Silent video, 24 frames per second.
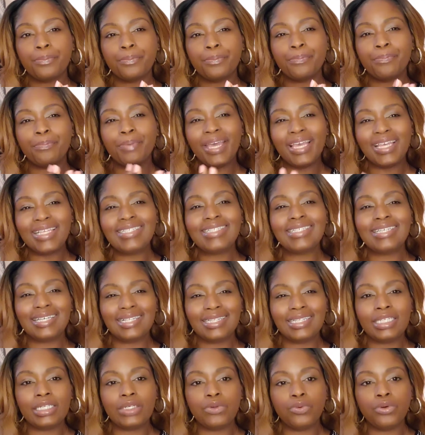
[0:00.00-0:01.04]

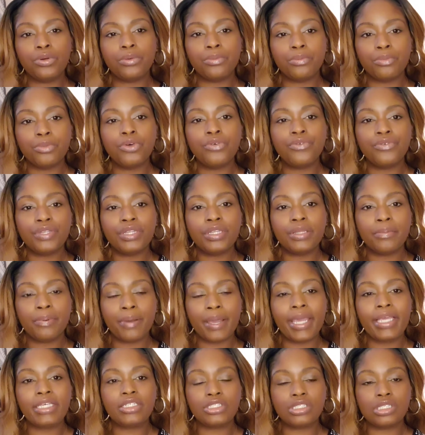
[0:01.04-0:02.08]
basically we're removing the
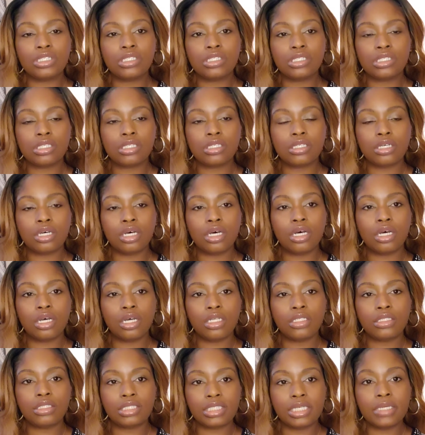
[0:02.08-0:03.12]
patient's
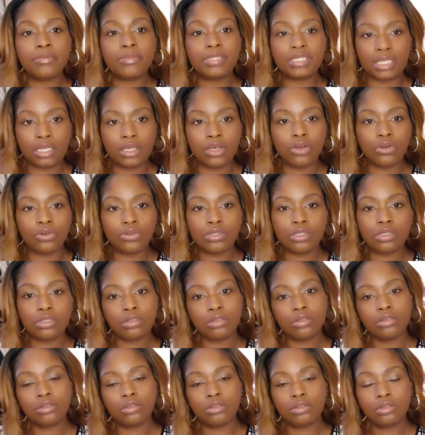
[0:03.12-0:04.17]
stem cells
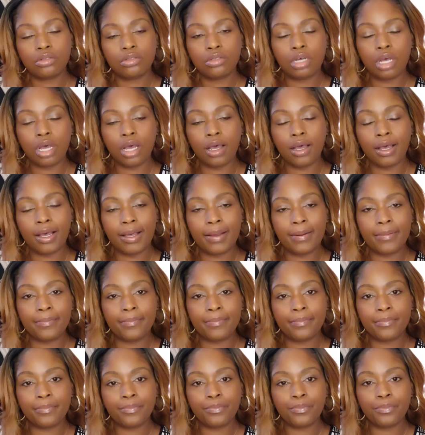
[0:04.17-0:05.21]

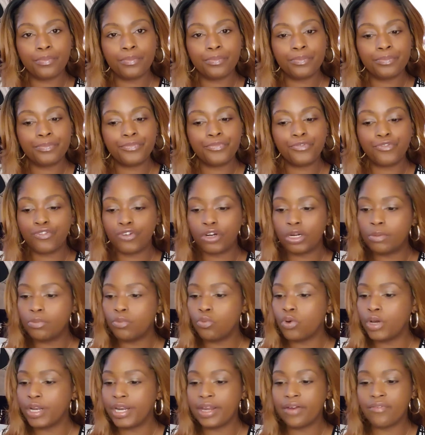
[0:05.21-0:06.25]
from
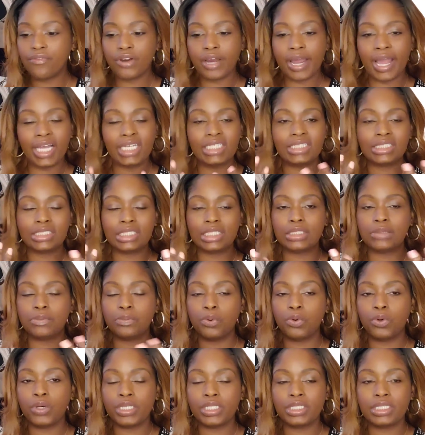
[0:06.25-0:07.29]
whatever access
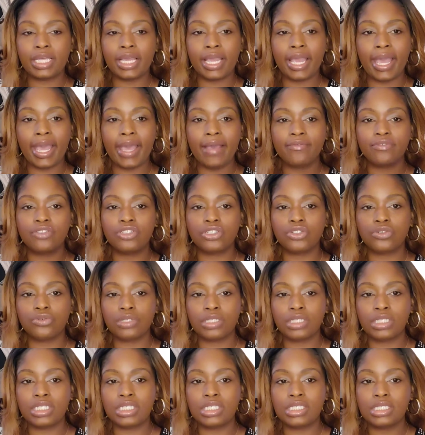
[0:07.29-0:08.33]
point they have,
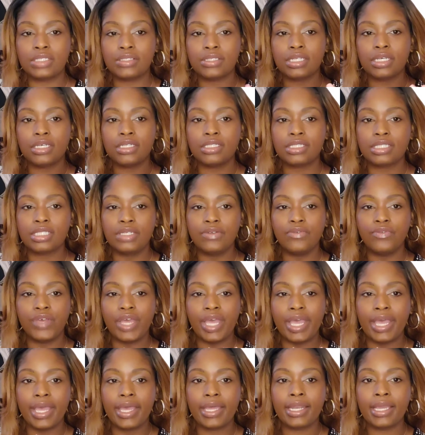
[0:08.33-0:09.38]
generally a
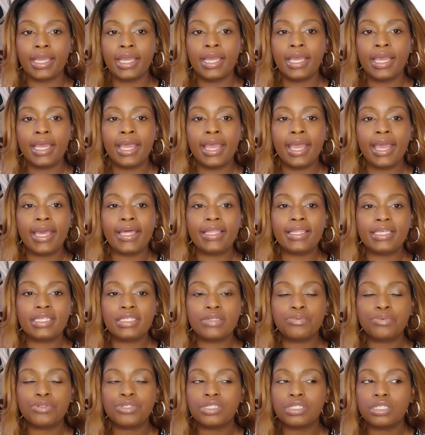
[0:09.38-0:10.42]
CVAD, and this
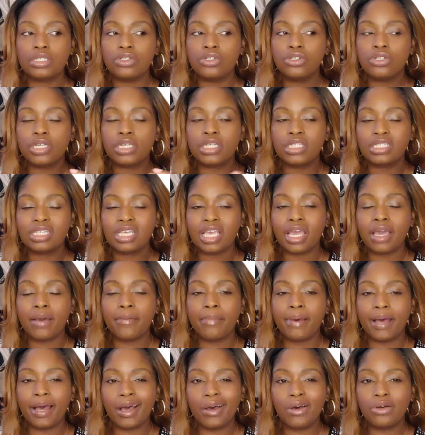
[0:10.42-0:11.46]
procedure can take
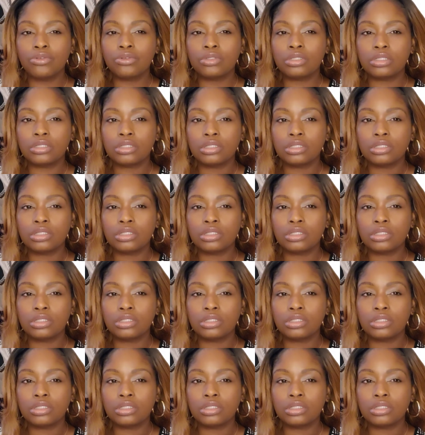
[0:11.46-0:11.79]
about